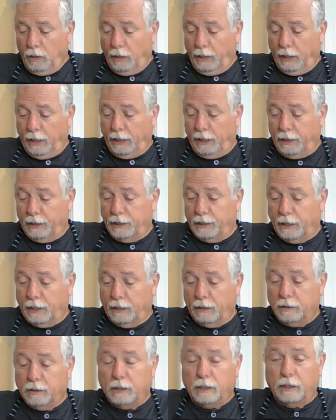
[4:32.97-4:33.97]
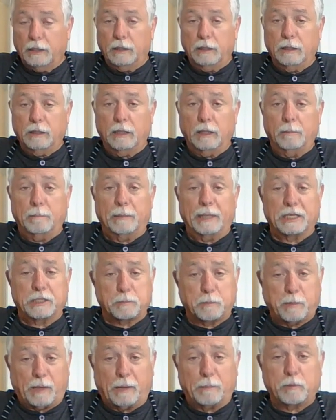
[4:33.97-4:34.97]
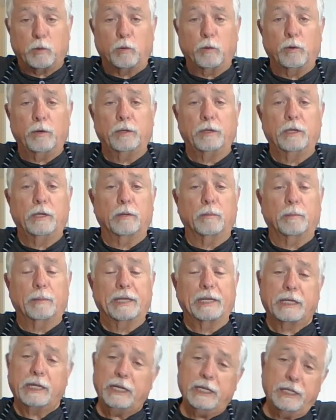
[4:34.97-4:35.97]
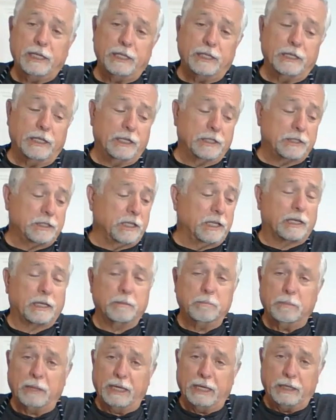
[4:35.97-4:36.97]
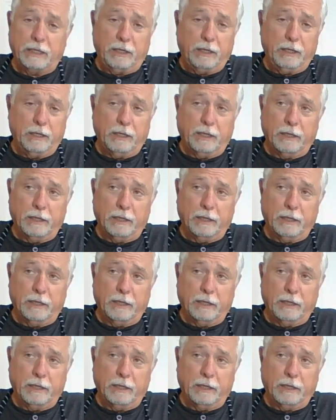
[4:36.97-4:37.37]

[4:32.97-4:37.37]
and it makes popcorn. It'll make candied nuts. It can make